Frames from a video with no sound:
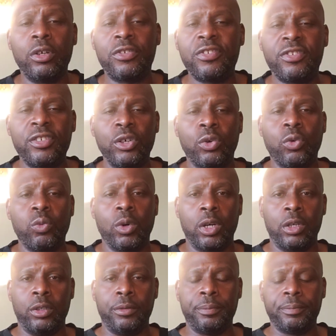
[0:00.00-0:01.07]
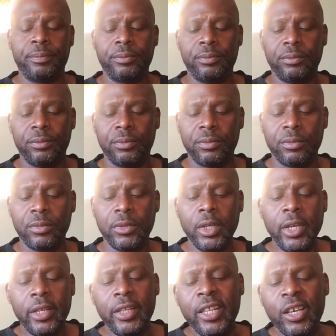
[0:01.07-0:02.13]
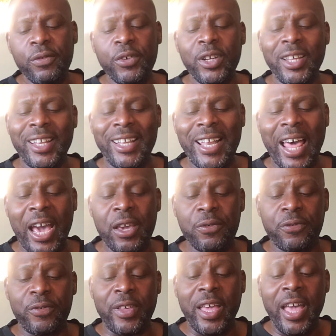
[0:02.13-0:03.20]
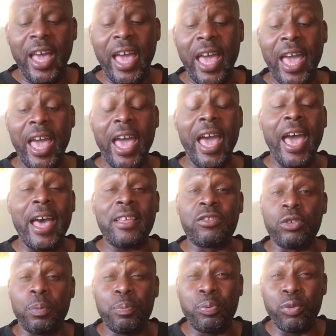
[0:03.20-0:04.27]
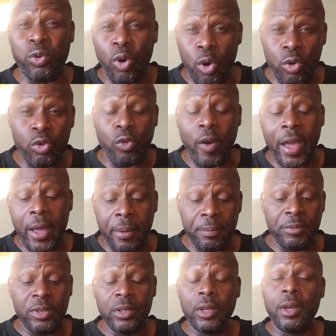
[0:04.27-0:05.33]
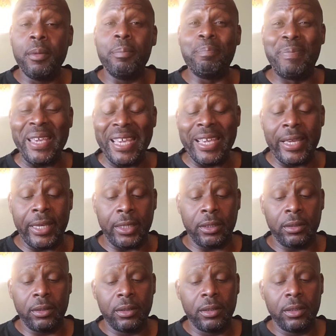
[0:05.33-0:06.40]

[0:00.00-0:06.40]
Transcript: a silkworm, living a life as a programmed being